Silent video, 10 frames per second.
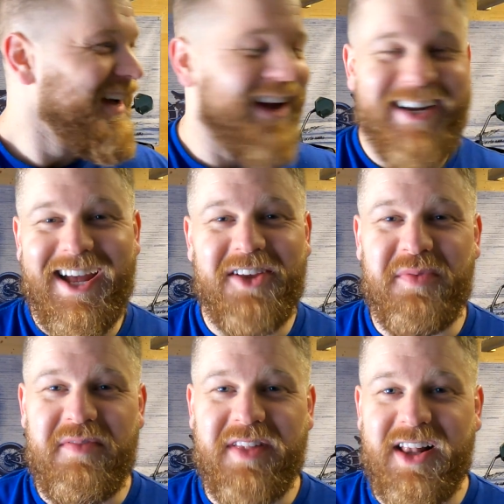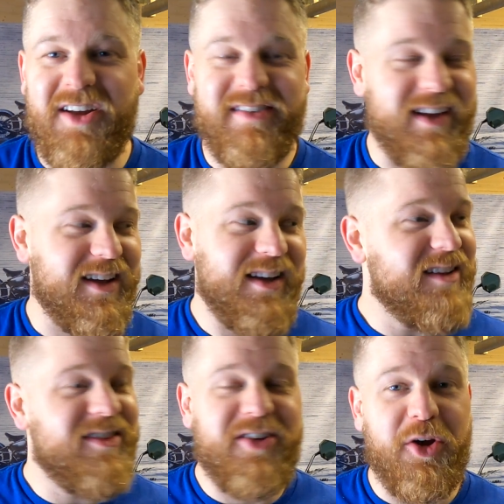And it has been for the last like
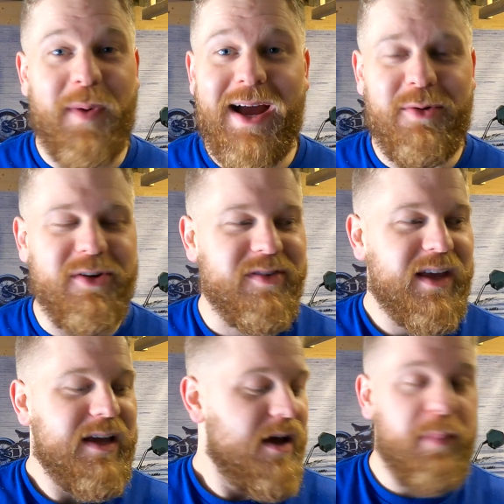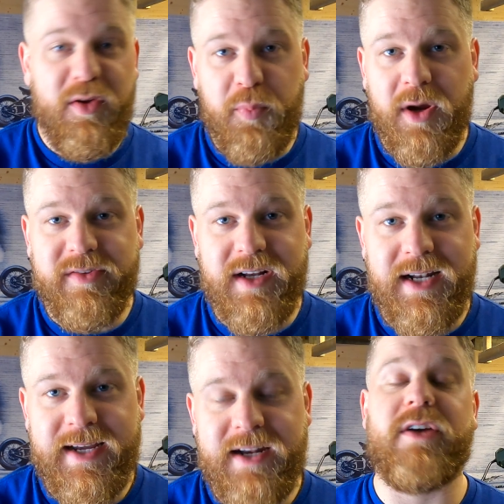2 hours. Both bikes are
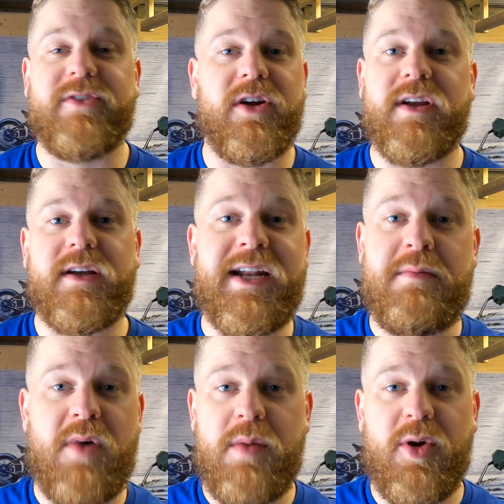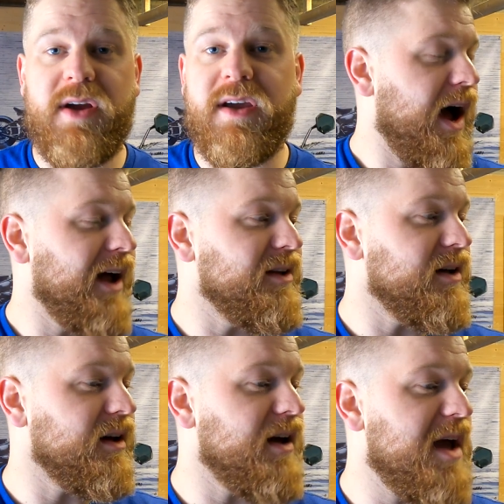clean. I started cleaning my bike, and
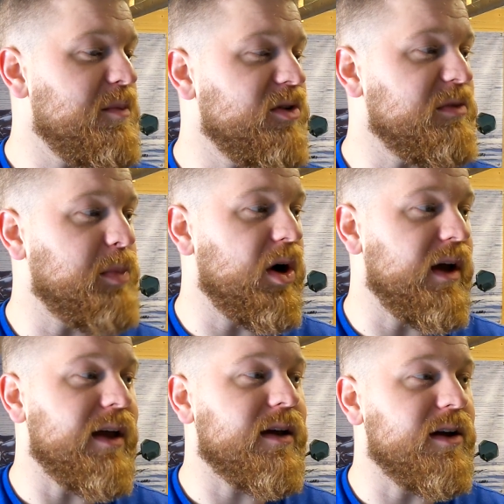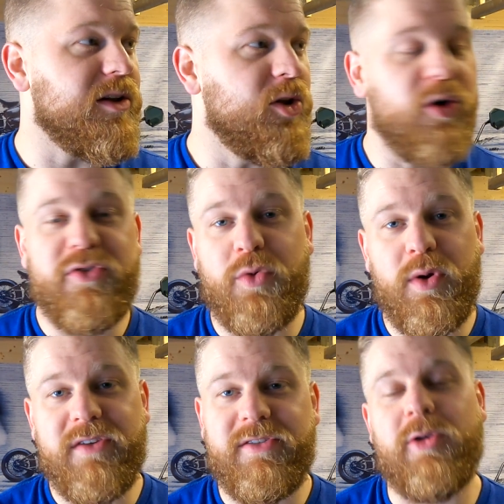Emma's bike looked
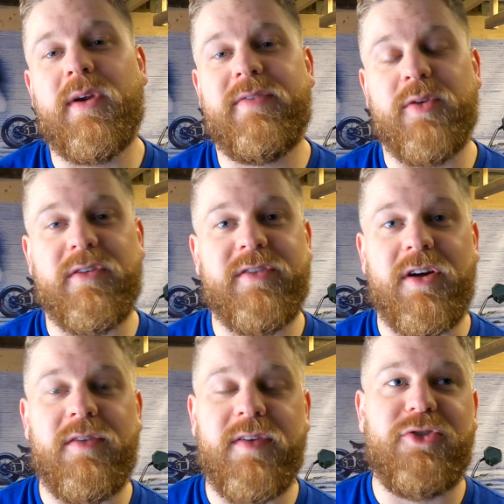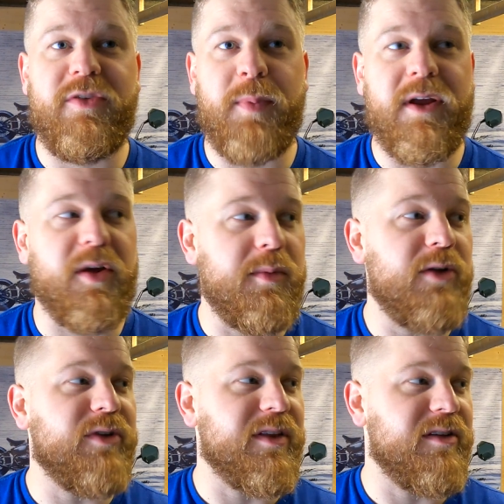quite sorry for itself. She's been
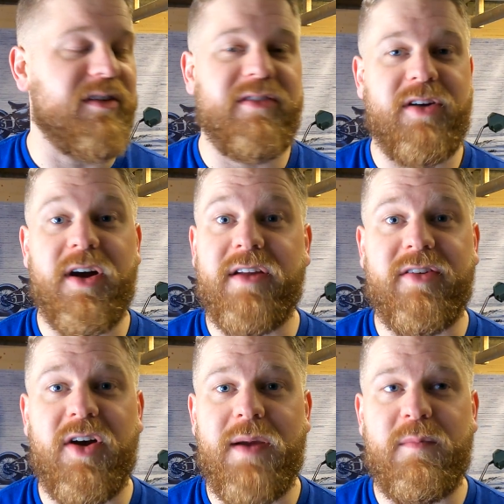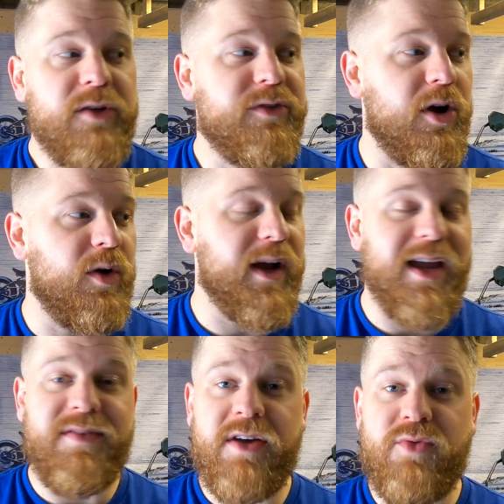commuting this entire time, so I
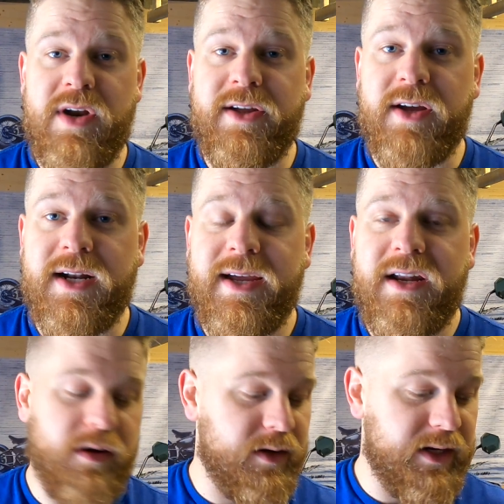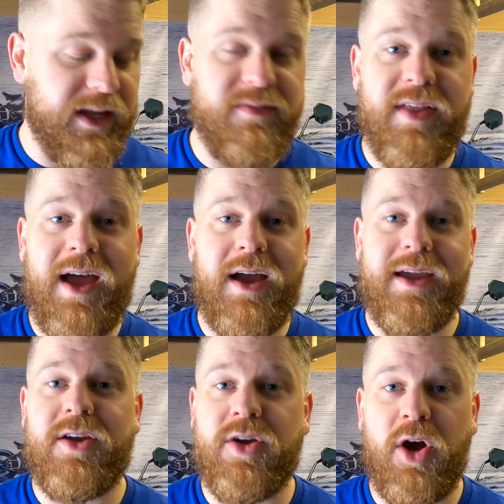gave it a really good clean. I'm going to give that
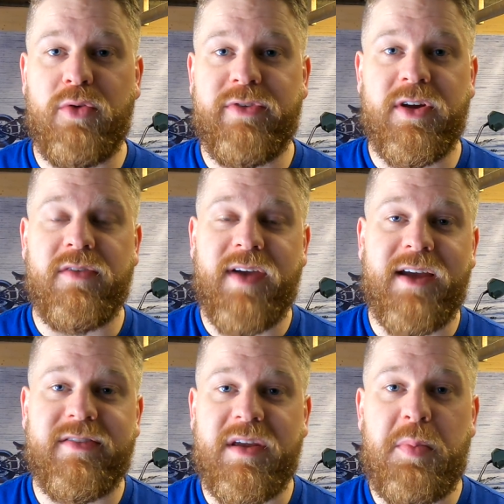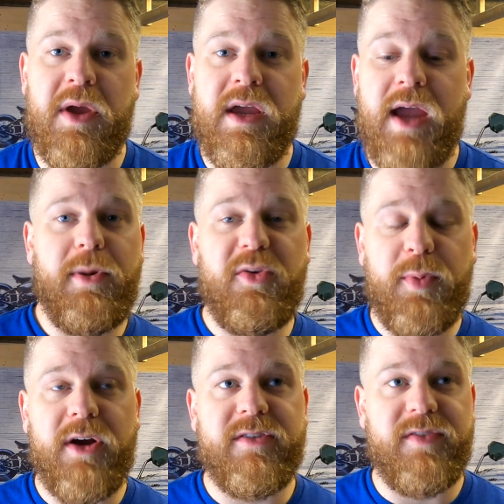a coating of XCP. Both
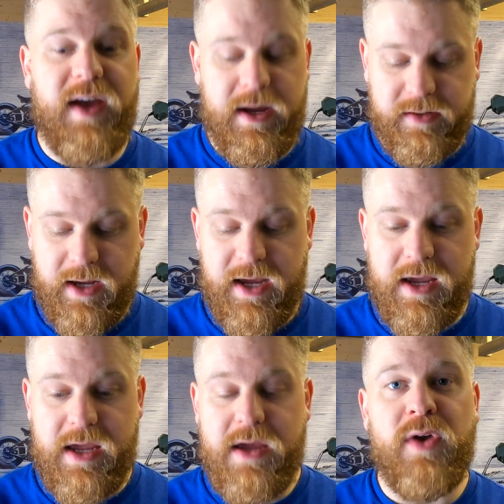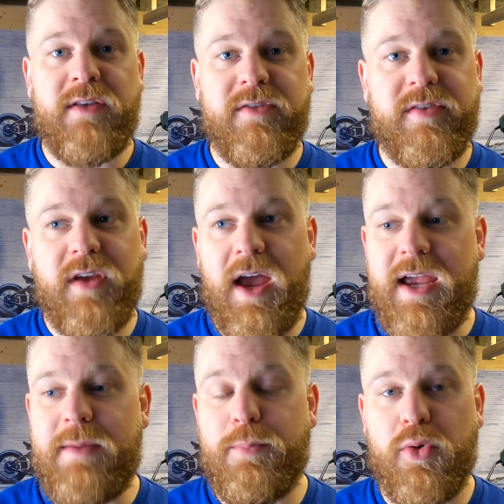bikes have had a rinse,
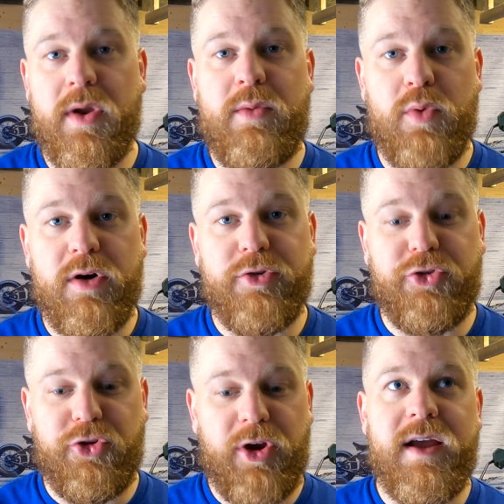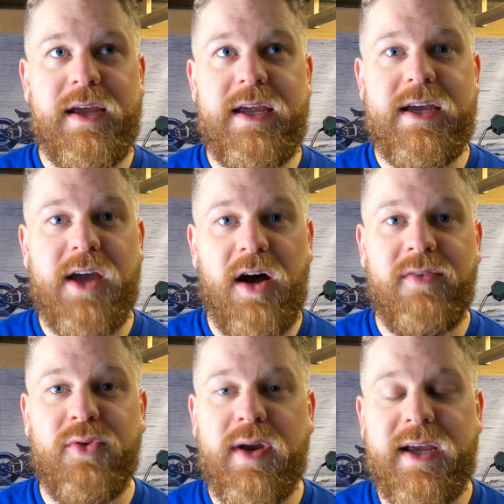a pre-wash, a
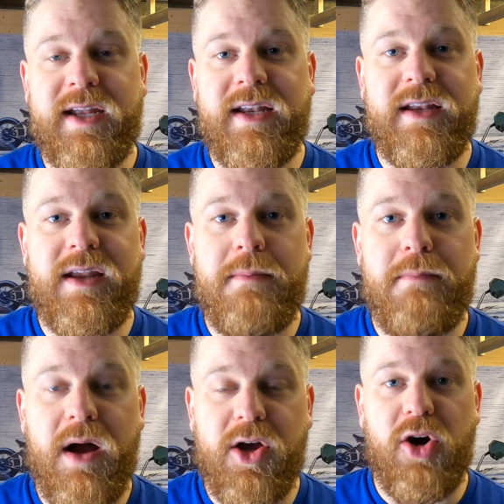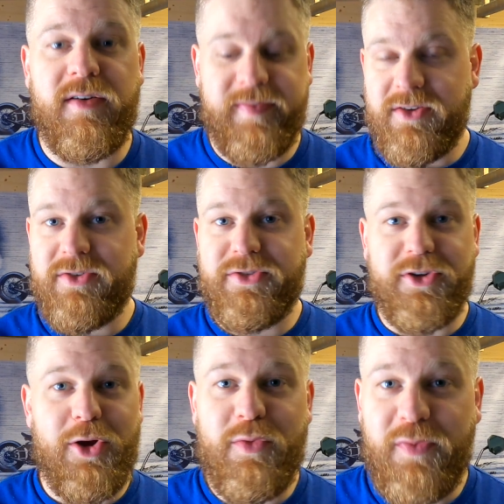covering in muck off,
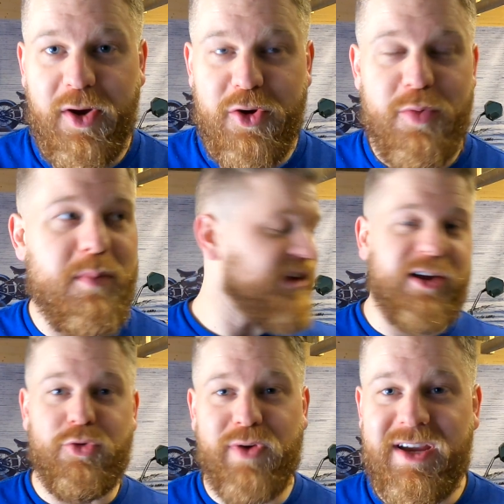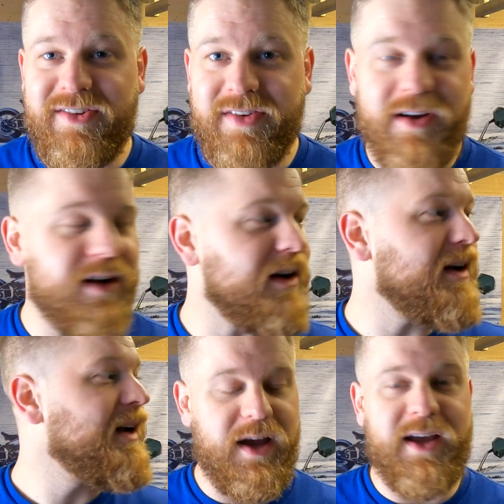snow foam, degreaser,
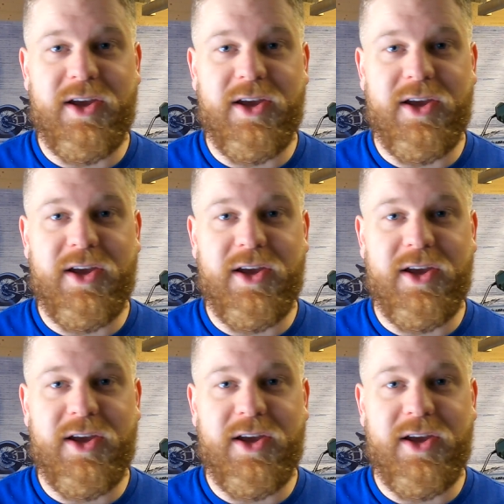a